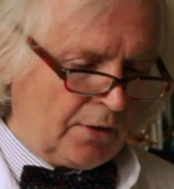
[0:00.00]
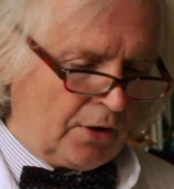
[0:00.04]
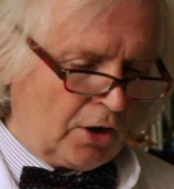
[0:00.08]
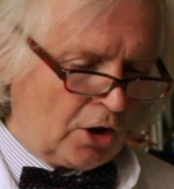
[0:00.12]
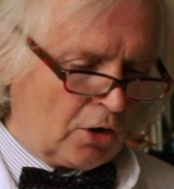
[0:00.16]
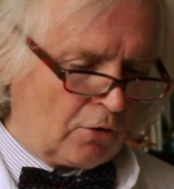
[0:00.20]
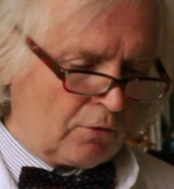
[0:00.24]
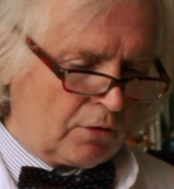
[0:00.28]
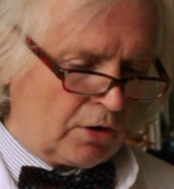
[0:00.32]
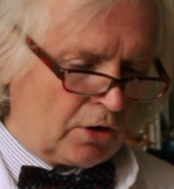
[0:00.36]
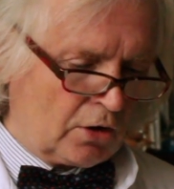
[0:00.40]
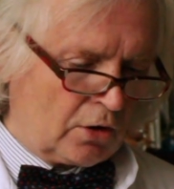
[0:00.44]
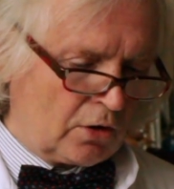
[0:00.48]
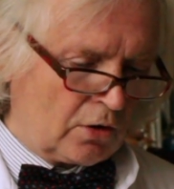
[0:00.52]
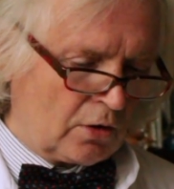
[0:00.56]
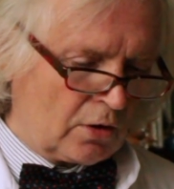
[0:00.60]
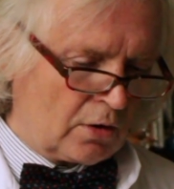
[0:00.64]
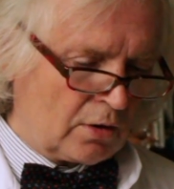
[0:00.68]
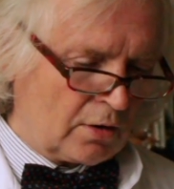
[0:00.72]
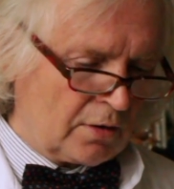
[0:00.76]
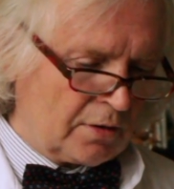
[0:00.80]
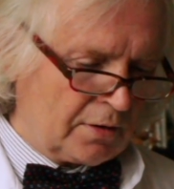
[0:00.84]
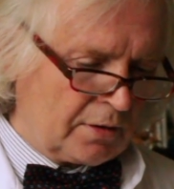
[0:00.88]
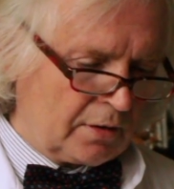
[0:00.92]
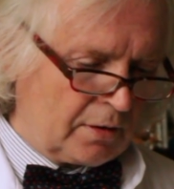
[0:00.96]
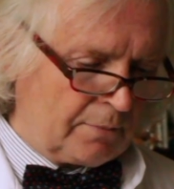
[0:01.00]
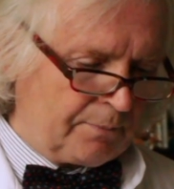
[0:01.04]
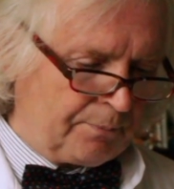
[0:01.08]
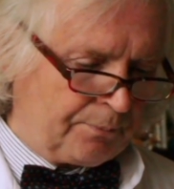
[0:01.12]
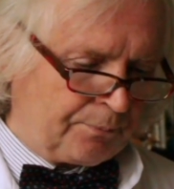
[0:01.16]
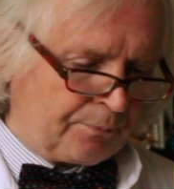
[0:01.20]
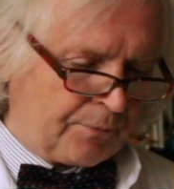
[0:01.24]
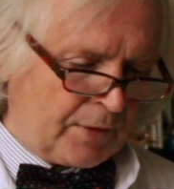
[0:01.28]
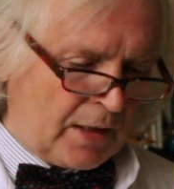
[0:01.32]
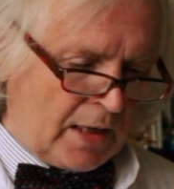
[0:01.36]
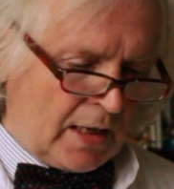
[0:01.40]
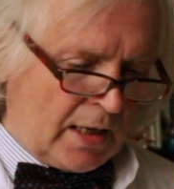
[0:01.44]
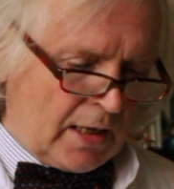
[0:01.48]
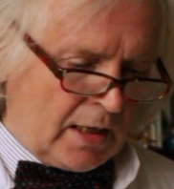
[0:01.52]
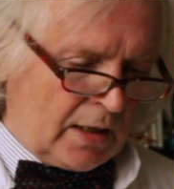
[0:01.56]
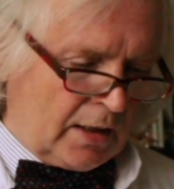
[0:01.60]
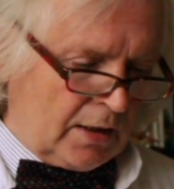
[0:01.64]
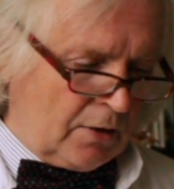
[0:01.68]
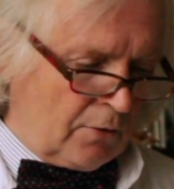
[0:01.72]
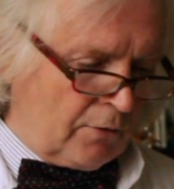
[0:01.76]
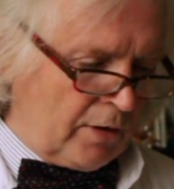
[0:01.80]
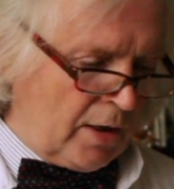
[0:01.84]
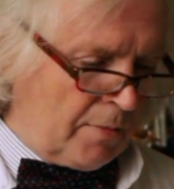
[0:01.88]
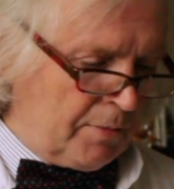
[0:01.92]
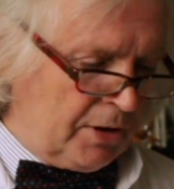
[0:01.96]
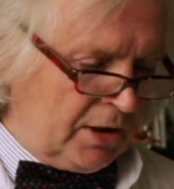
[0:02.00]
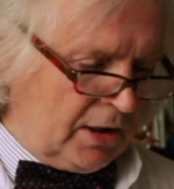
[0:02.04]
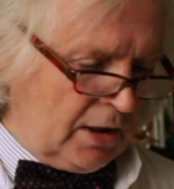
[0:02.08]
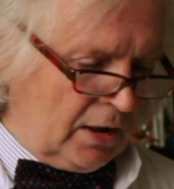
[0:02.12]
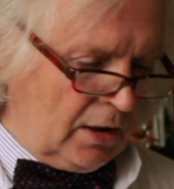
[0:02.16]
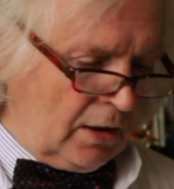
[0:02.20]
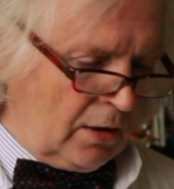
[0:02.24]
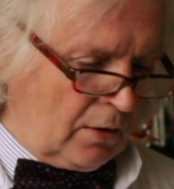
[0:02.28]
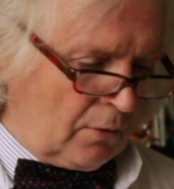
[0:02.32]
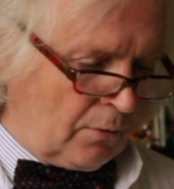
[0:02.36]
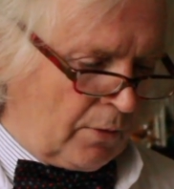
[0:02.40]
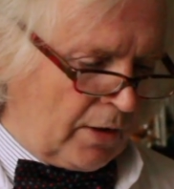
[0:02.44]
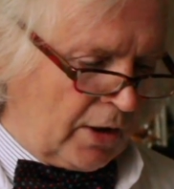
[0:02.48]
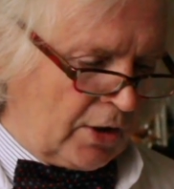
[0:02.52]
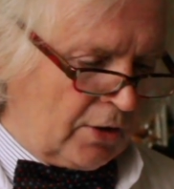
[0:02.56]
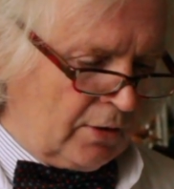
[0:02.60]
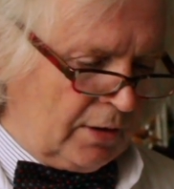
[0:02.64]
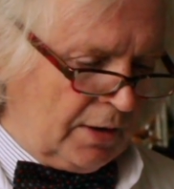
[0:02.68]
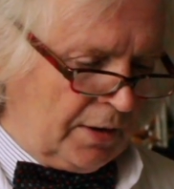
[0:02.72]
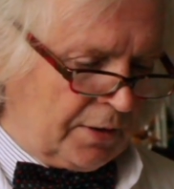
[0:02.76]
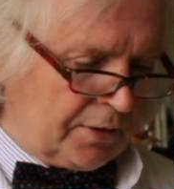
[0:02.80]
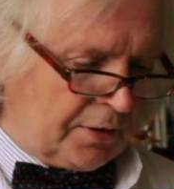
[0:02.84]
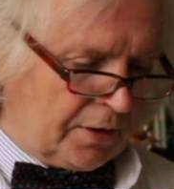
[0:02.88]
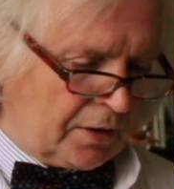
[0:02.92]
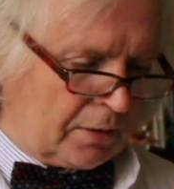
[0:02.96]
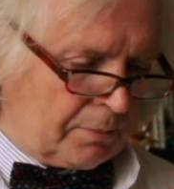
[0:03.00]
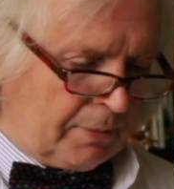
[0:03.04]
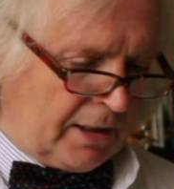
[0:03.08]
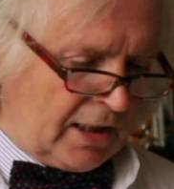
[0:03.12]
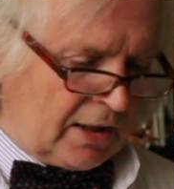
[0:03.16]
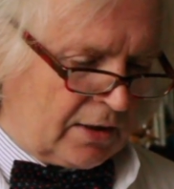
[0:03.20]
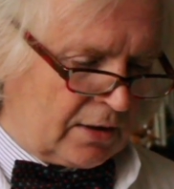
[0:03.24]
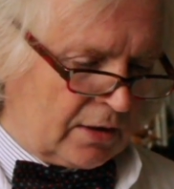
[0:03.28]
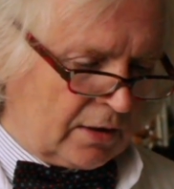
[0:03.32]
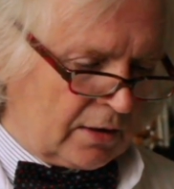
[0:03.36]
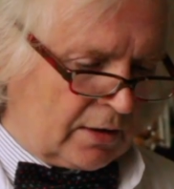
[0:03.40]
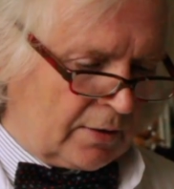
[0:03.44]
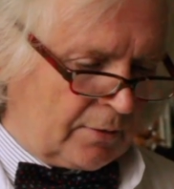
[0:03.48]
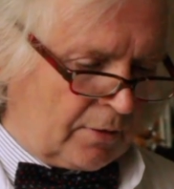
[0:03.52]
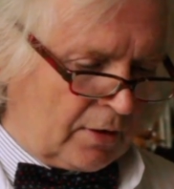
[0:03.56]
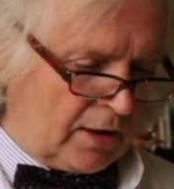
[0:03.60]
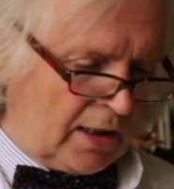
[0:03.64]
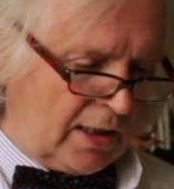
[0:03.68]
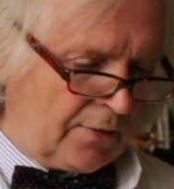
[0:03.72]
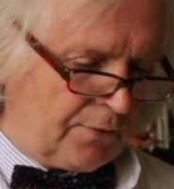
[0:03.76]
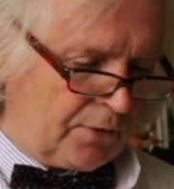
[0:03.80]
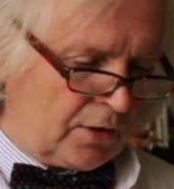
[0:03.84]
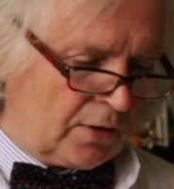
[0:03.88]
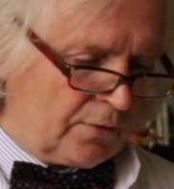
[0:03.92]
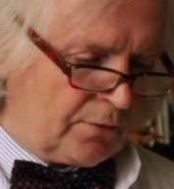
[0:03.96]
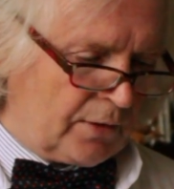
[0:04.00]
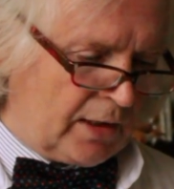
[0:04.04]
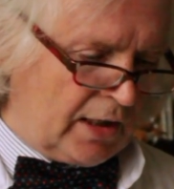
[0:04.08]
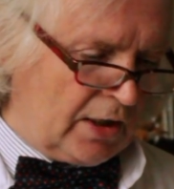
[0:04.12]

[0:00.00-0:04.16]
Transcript: the only cures. Remedy where you least expected, clever of